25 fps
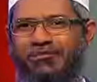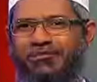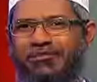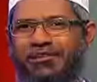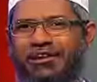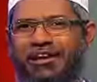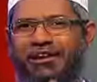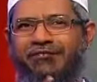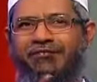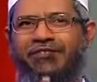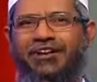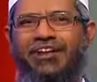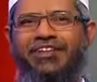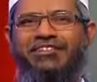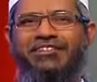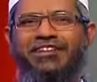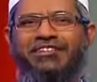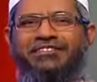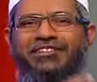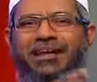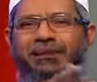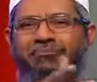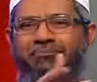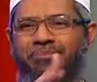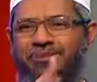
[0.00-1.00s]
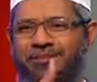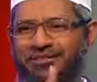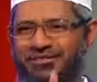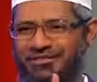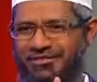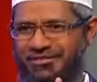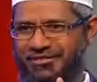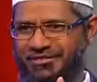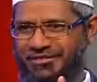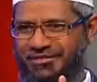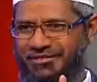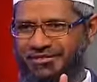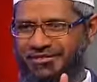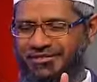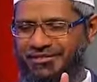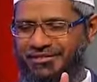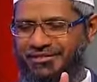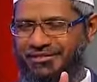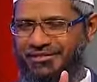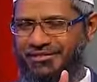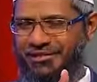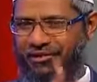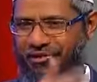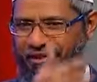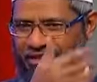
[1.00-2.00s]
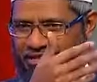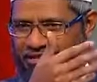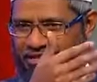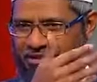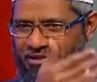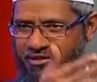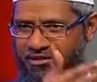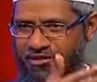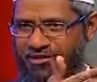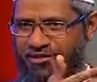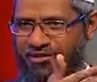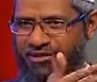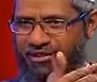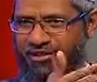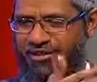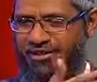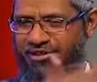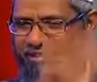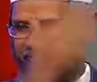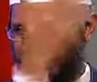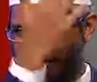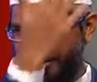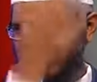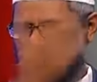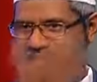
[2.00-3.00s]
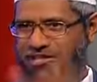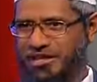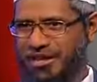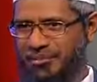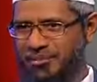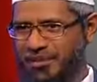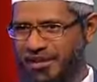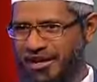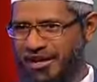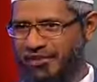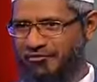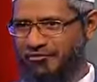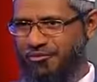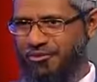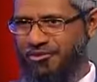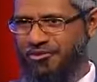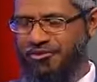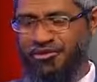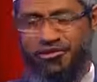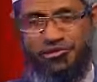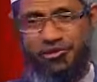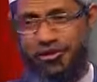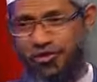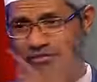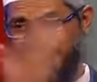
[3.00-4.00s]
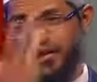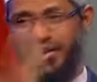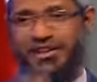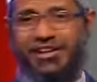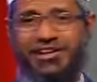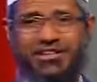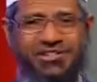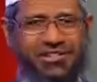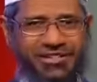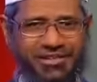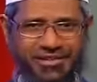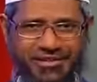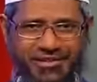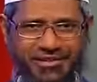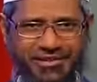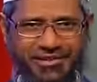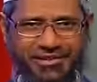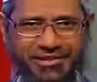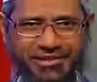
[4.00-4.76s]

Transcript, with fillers: the Prophet gave various examples. Rich, Hazrat Khadija, may Allah be pleased, she was very rich.